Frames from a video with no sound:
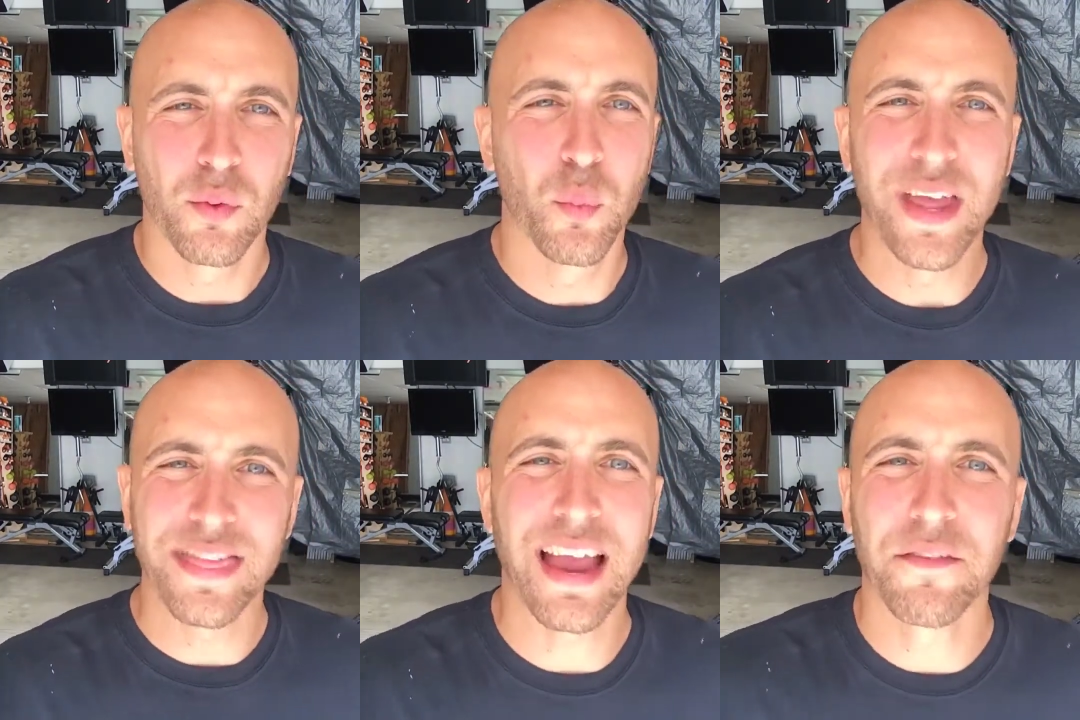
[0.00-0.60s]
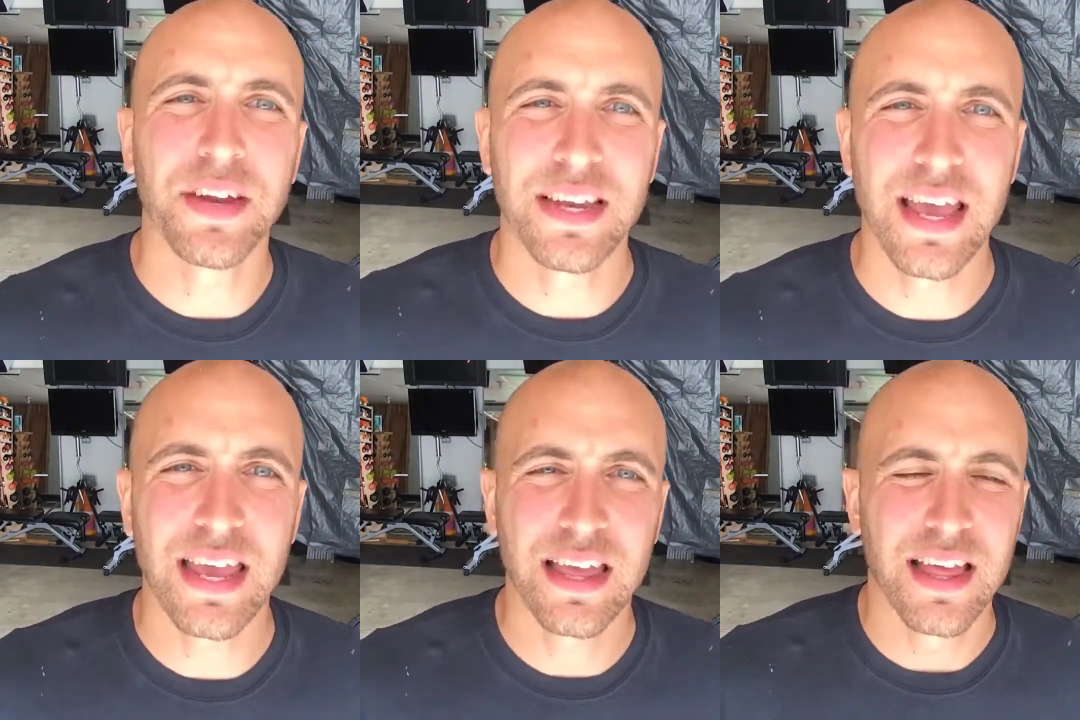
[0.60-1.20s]
with every
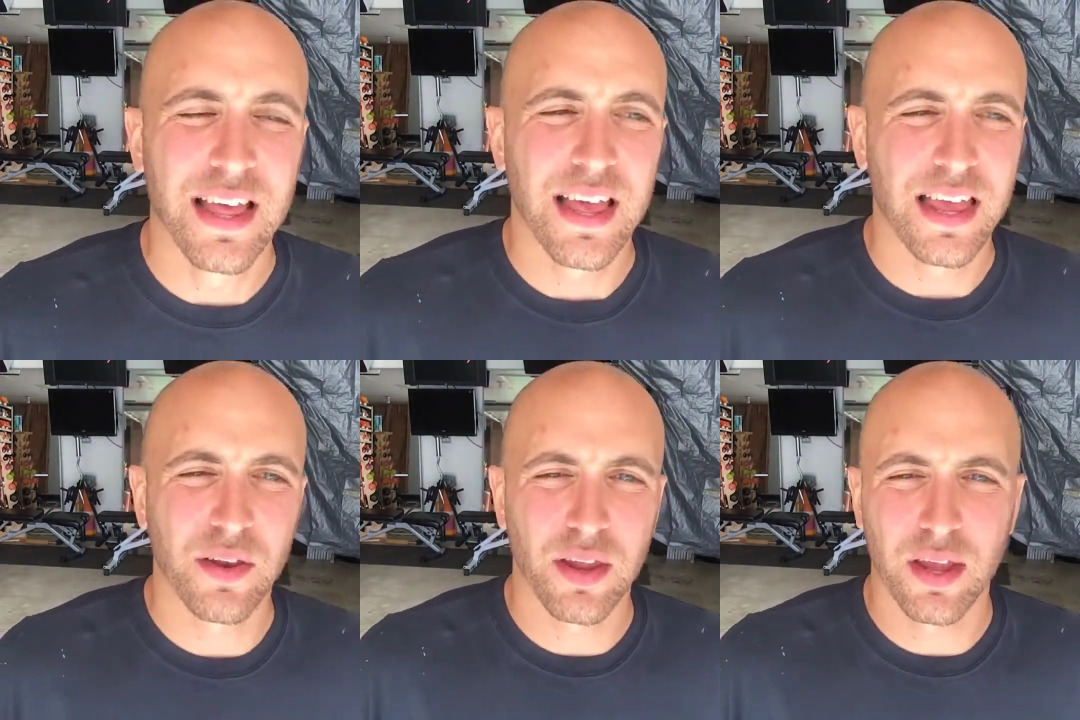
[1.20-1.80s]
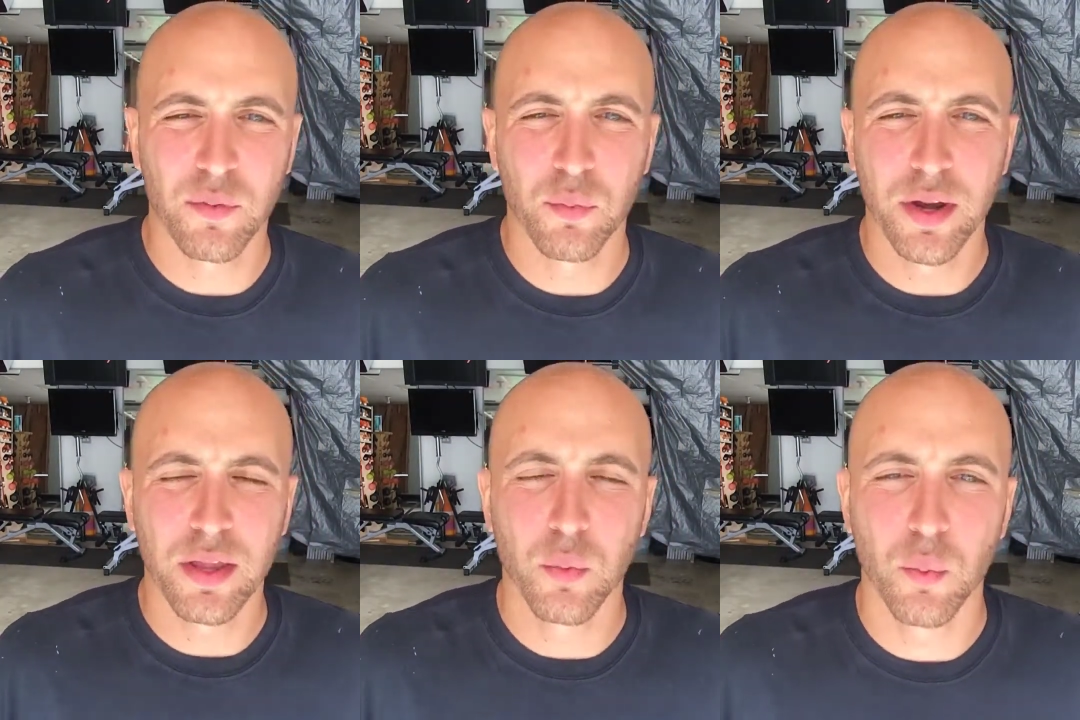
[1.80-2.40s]
day and, and
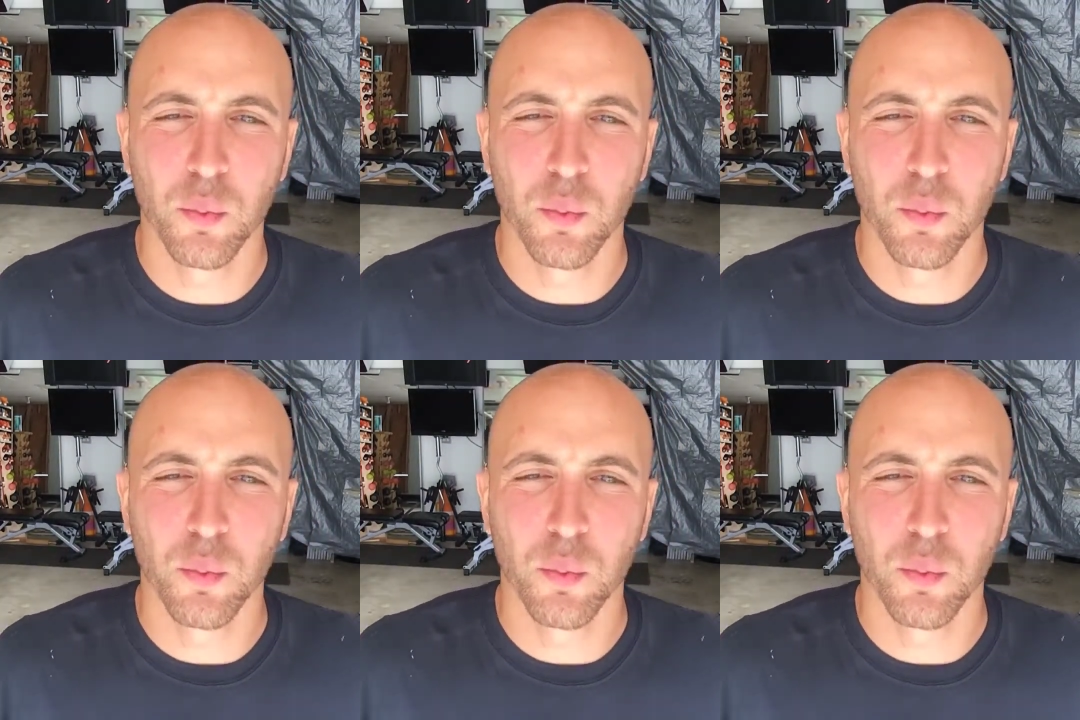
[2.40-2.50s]
really,